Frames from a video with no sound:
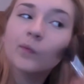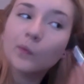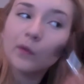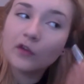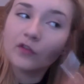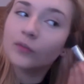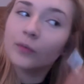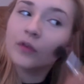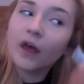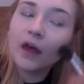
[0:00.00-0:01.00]
I just
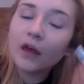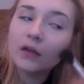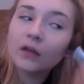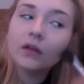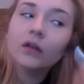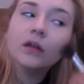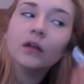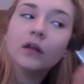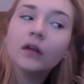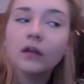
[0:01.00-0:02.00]
put that
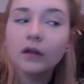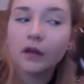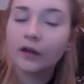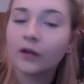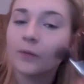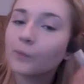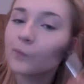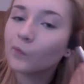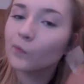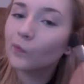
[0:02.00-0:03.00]
kind of,
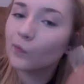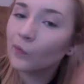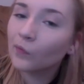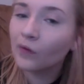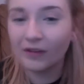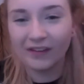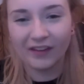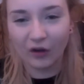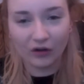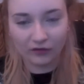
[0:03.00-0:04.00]
I say the
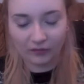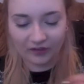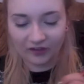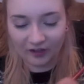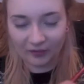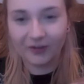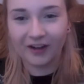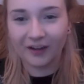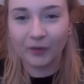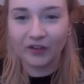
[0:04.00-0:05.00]
hollows of my cheeks, but
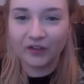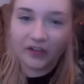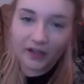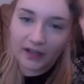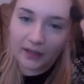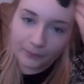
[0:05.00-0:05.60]
like when you suck it in,